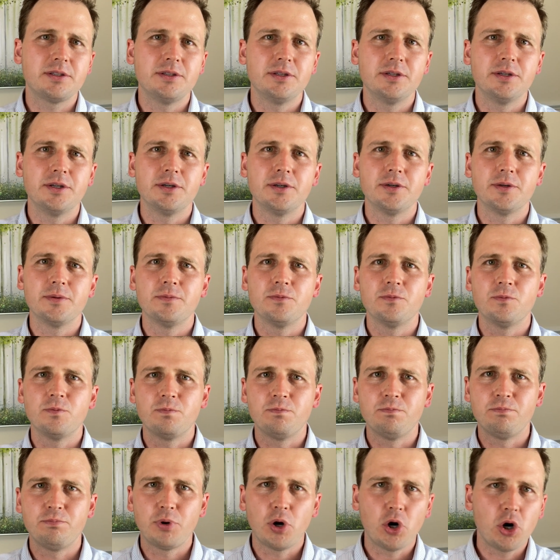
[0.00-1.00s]
the
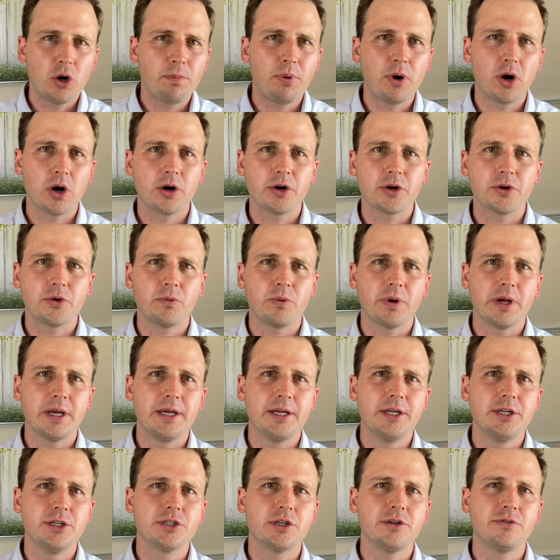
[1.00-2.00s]
ballpark
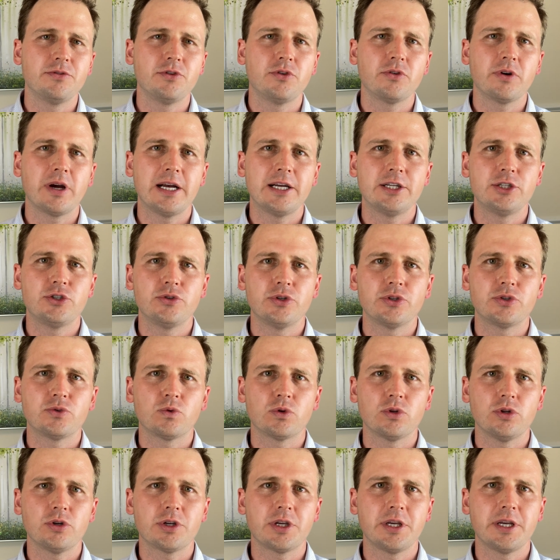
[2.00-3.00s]
range of graduates were
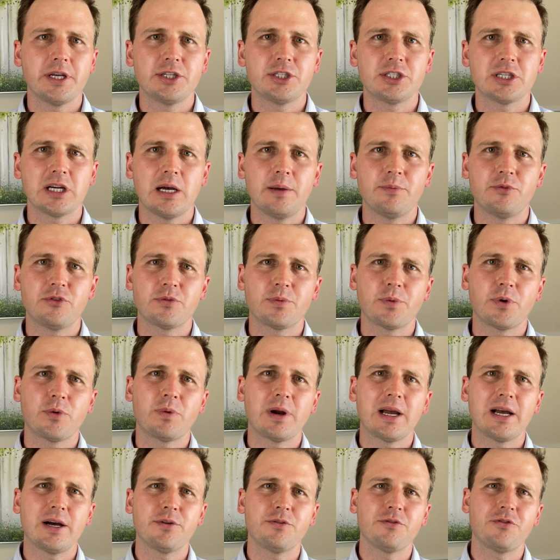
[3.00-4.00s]
looking at jobs from
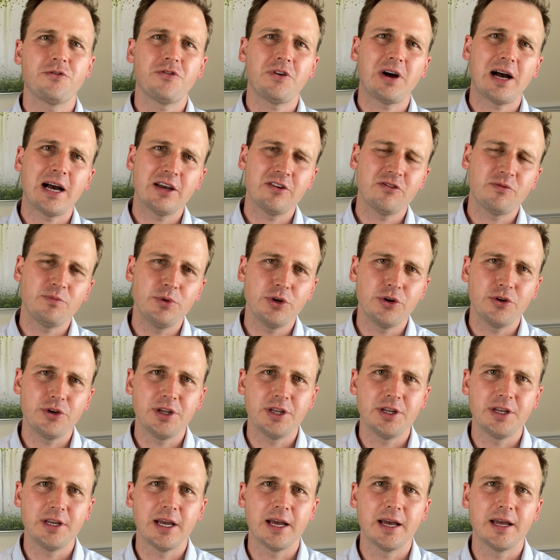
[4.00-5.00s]
around 5
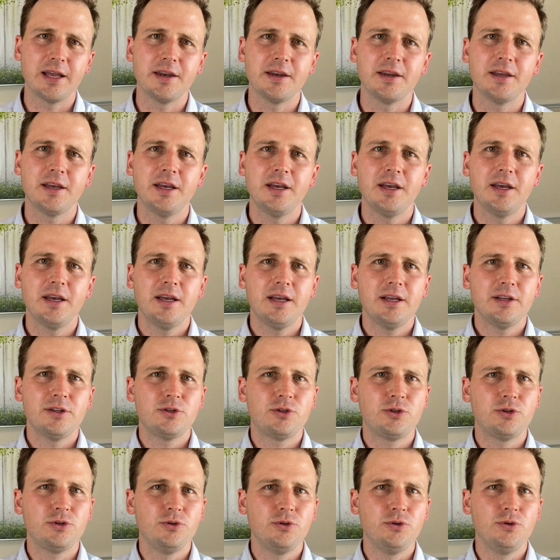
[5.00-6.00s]
million yen
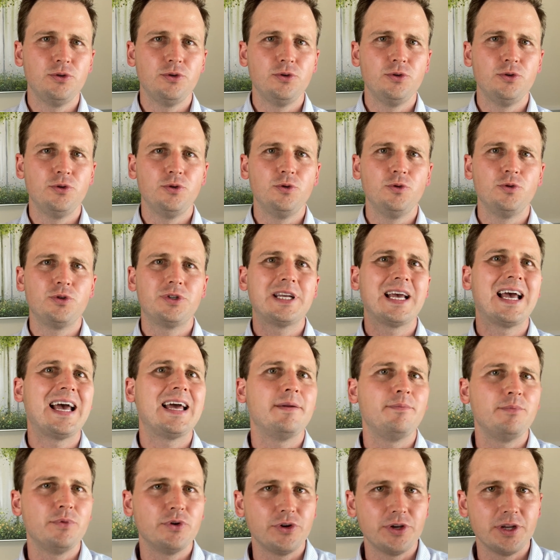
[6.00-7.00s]
to
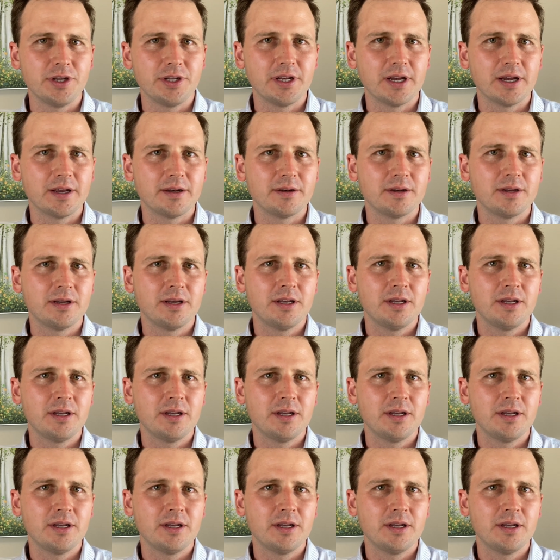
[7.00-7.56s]
10 million yen.